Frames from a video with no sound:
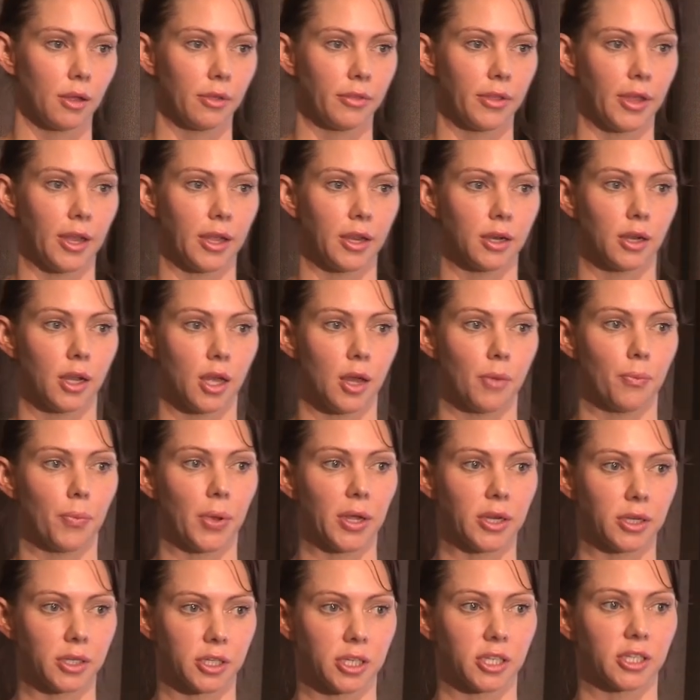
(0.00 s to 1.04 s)
then it
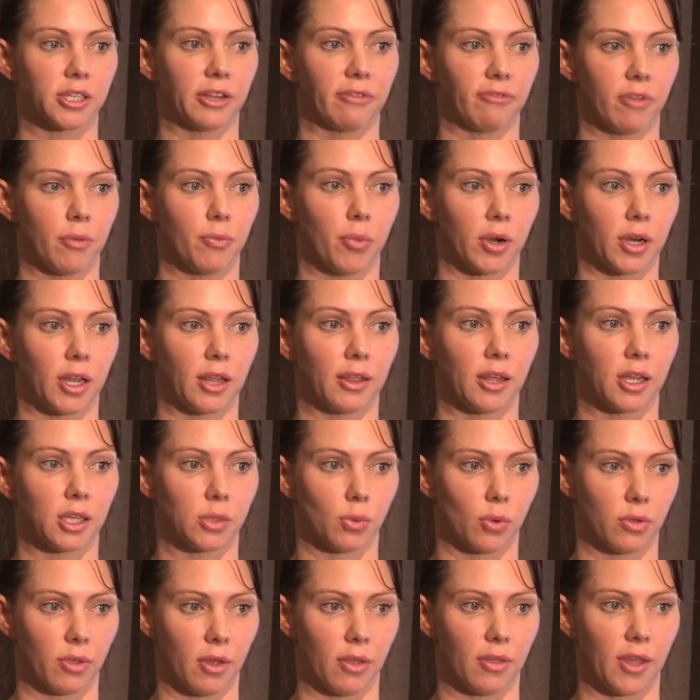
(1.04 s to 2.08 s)
pinches everybody
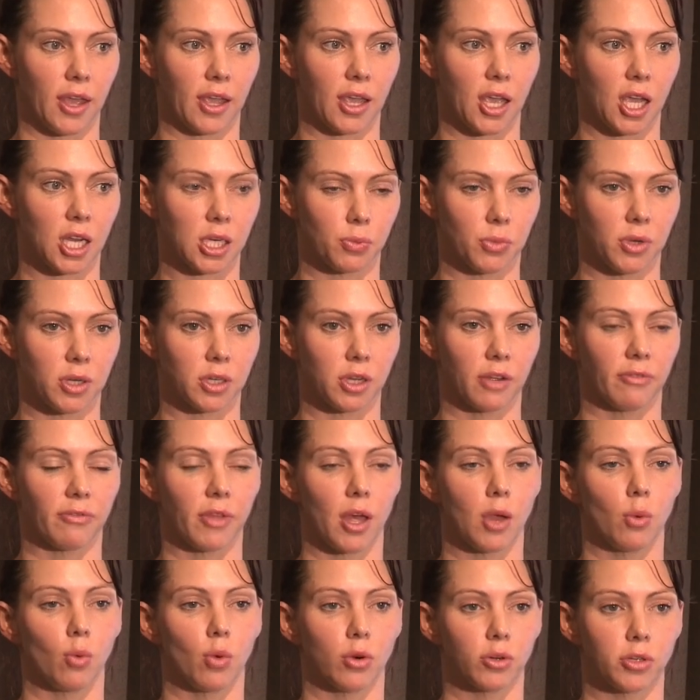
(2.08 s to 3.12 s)
that's within that catchment if
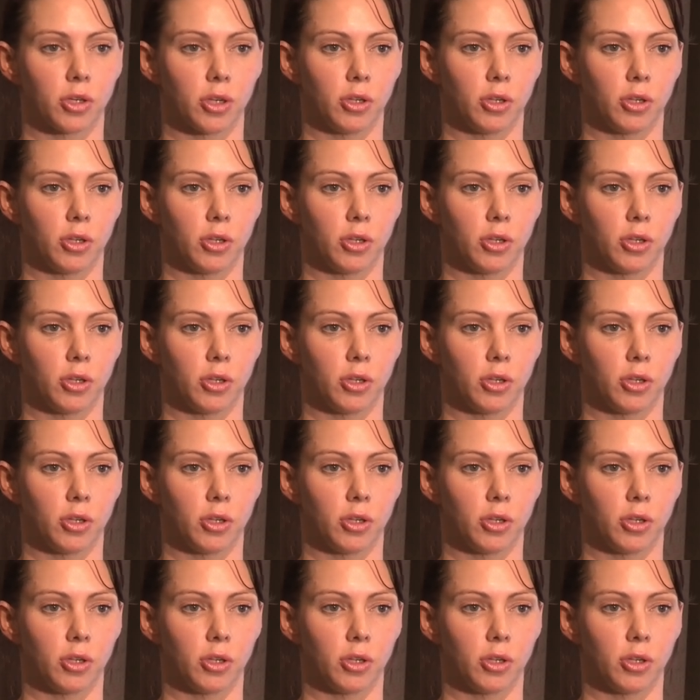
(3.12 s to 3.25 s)
they want